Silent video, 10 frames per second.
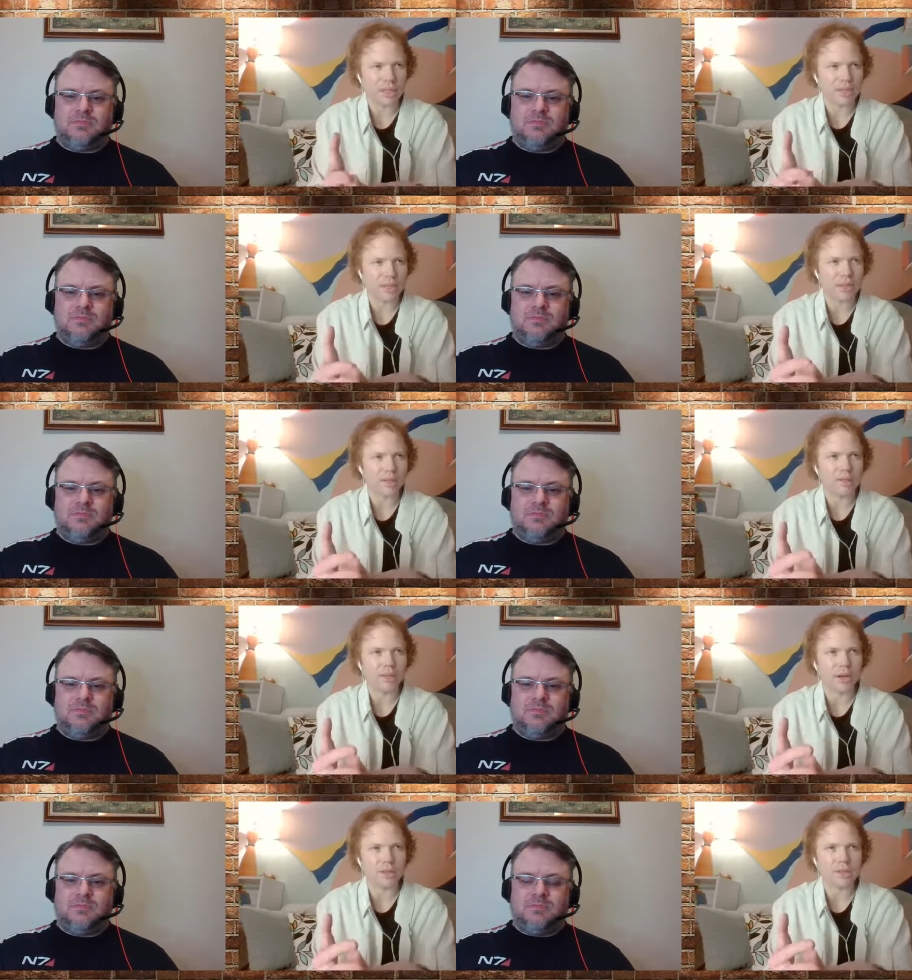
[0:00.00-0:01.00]
Speaker 1: something that
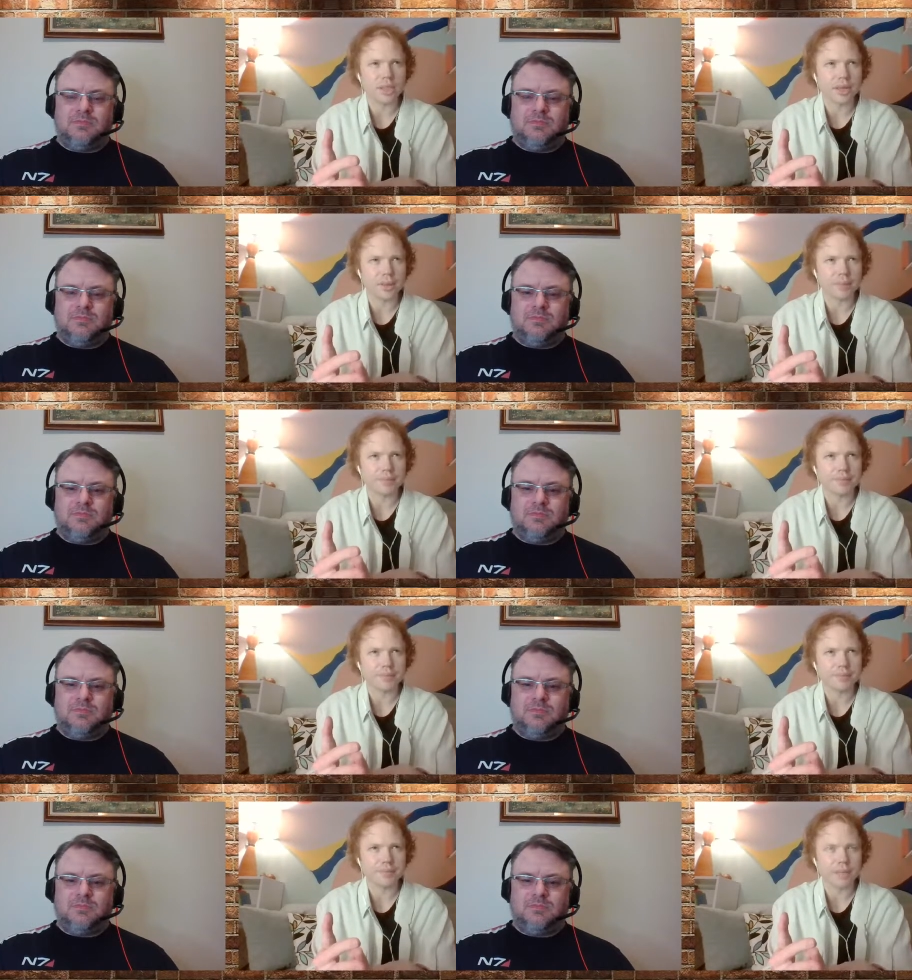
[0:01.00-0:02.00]
felt um,
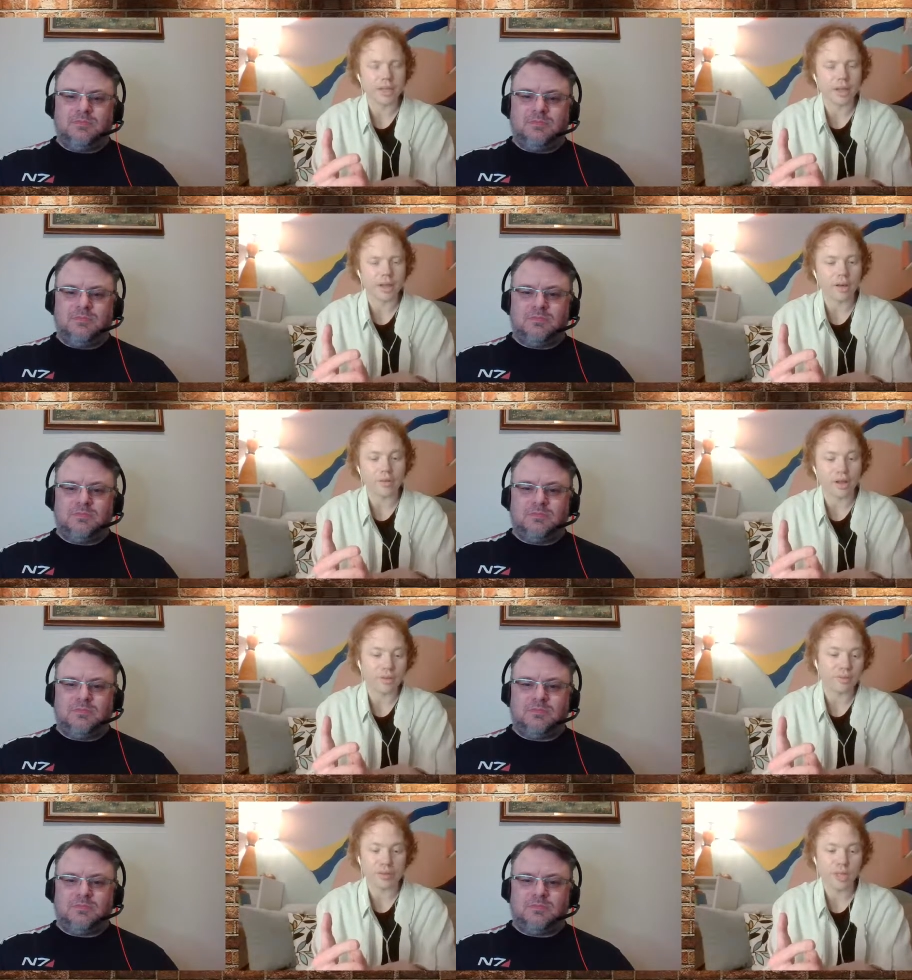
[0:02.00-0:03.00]
like a lot of
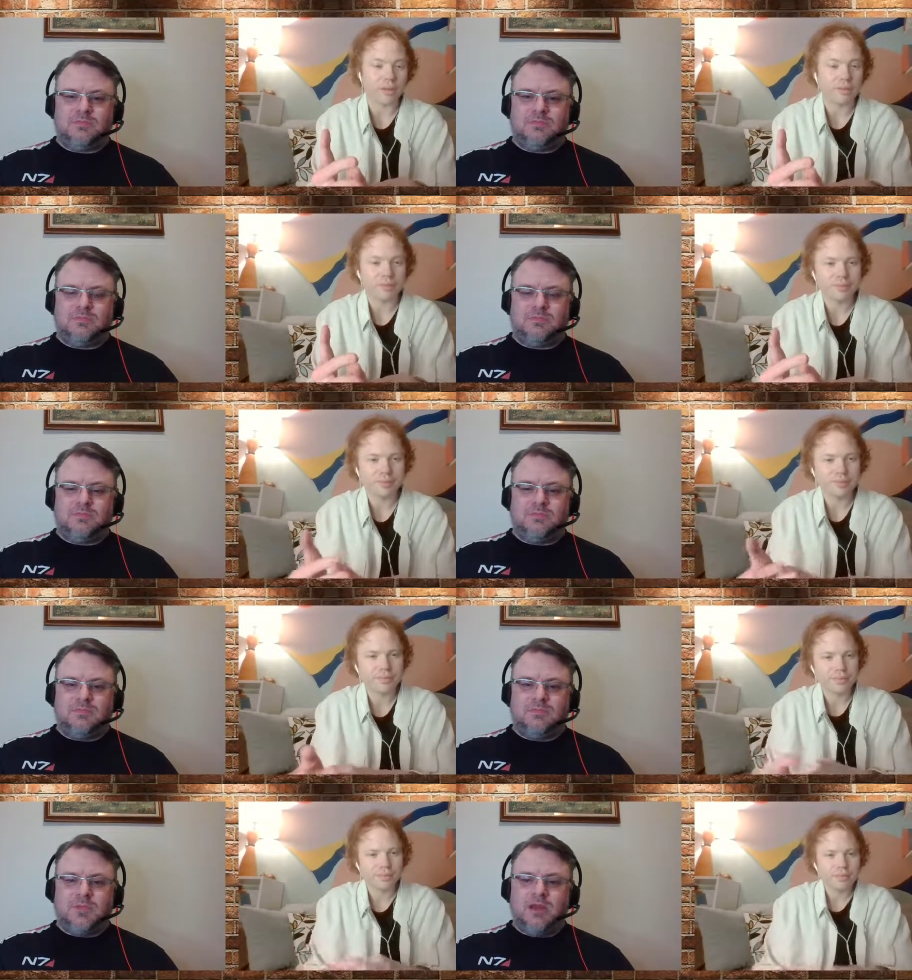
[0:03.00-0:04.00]
fun for me
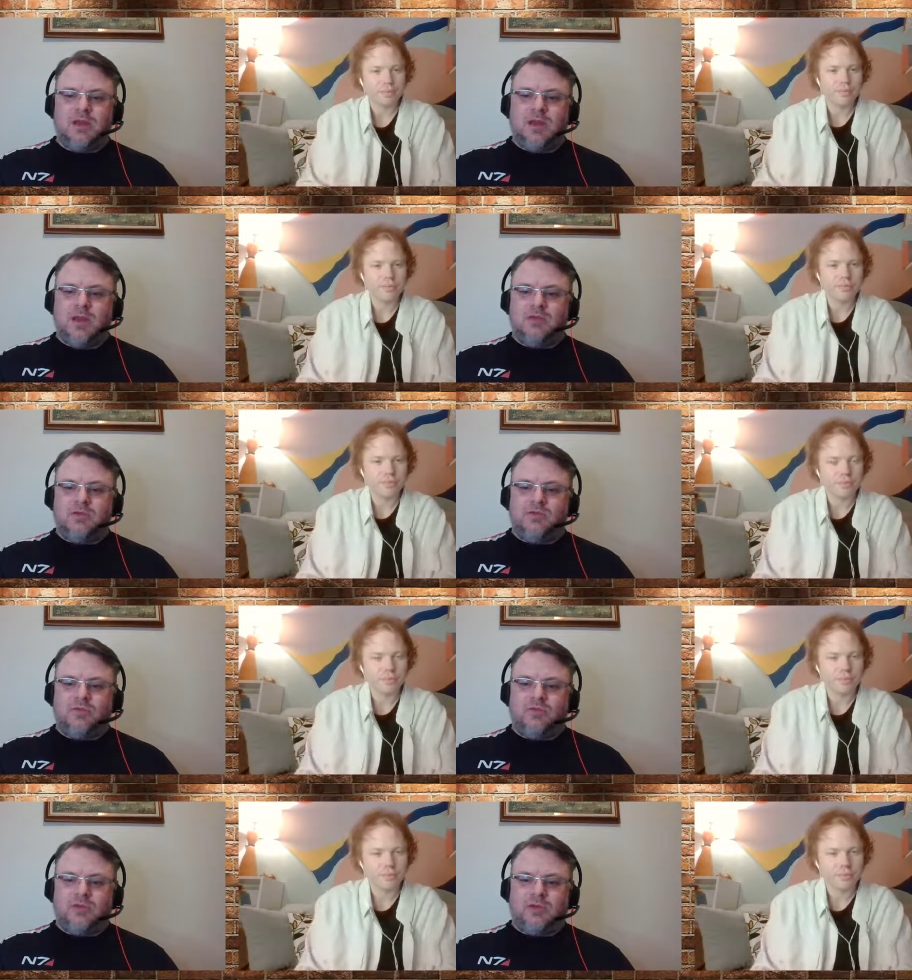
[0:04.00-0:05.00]
Speaker 2: and
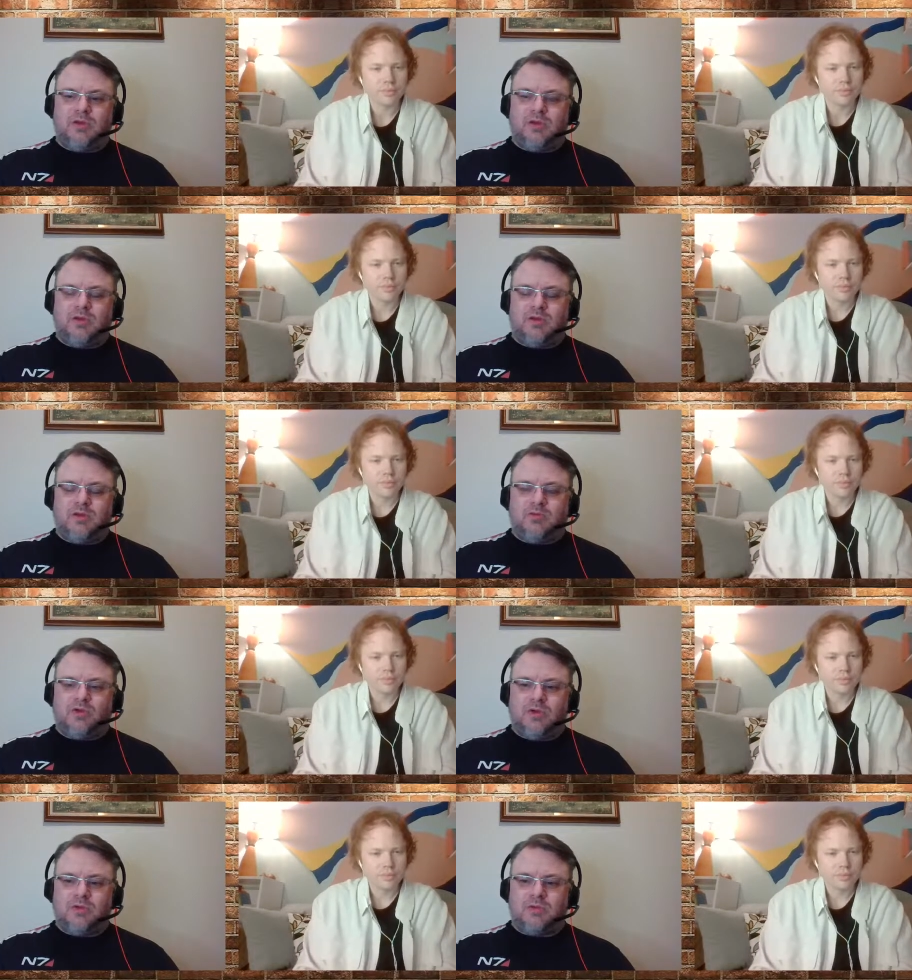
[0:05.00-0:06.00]
so for the, the
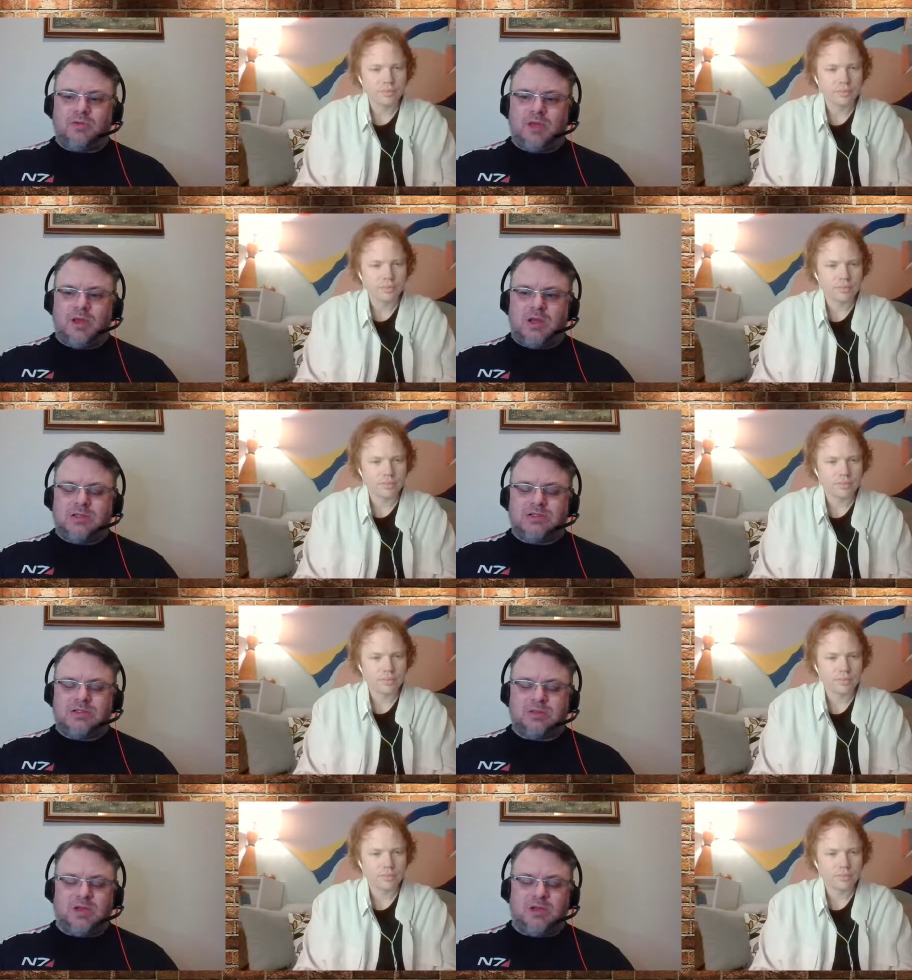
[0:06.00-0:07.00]
song uh,
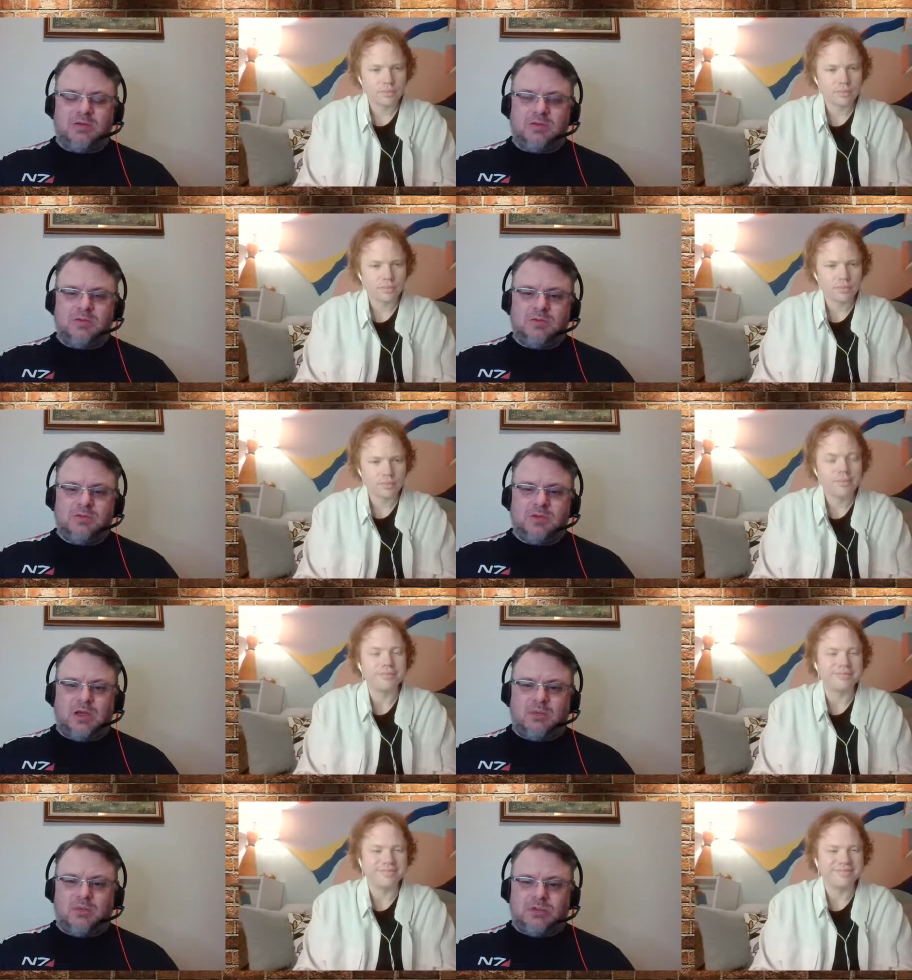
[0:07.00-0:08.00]
listen to me
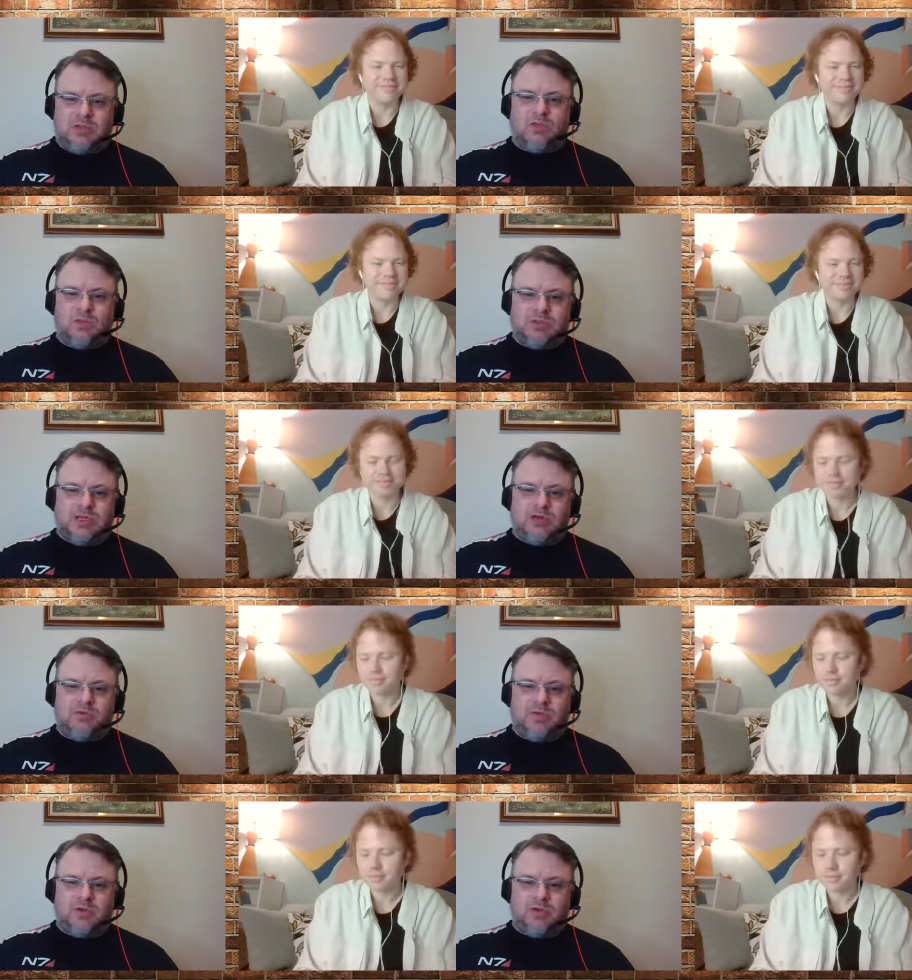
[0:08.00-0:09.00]
um, Was that was that a
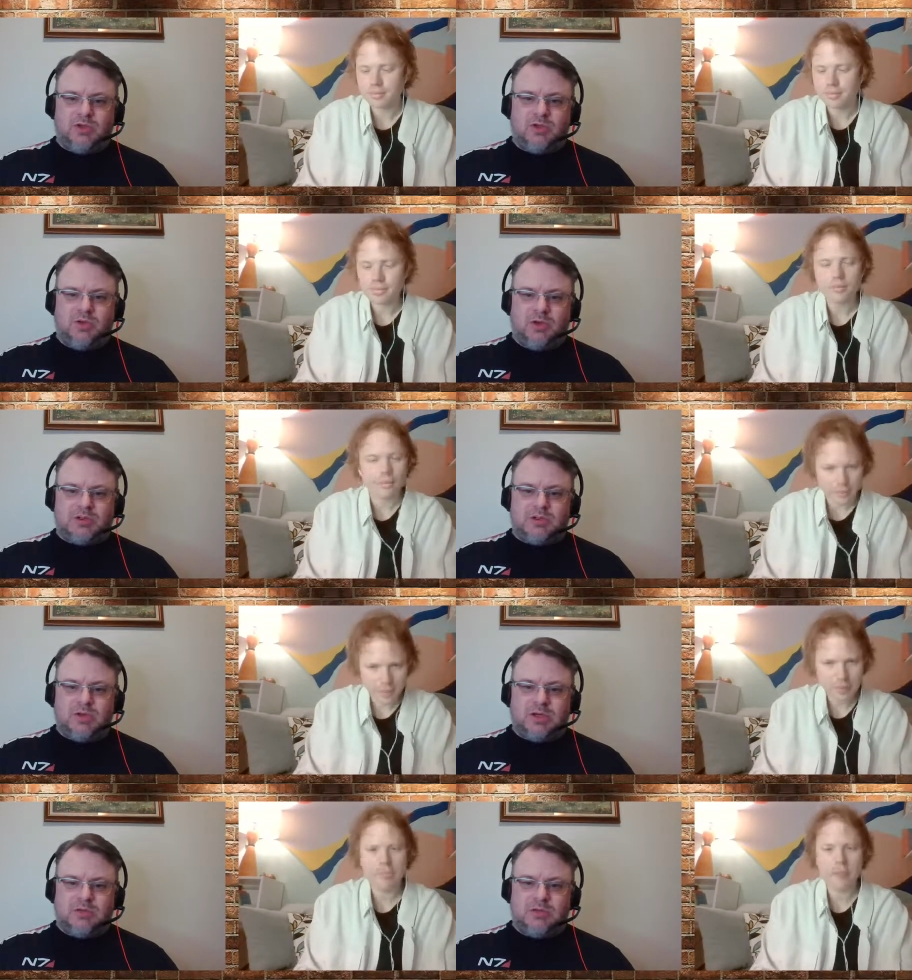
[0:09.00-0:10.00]
video you also
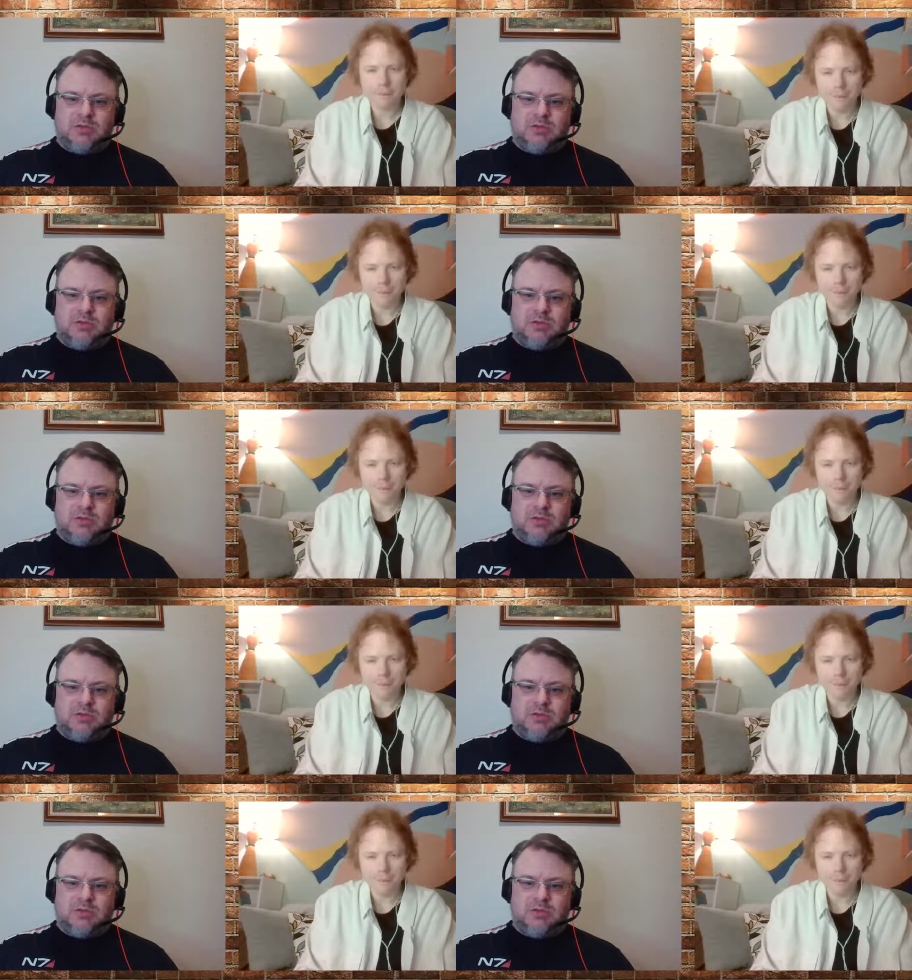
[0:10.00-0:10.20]
directed?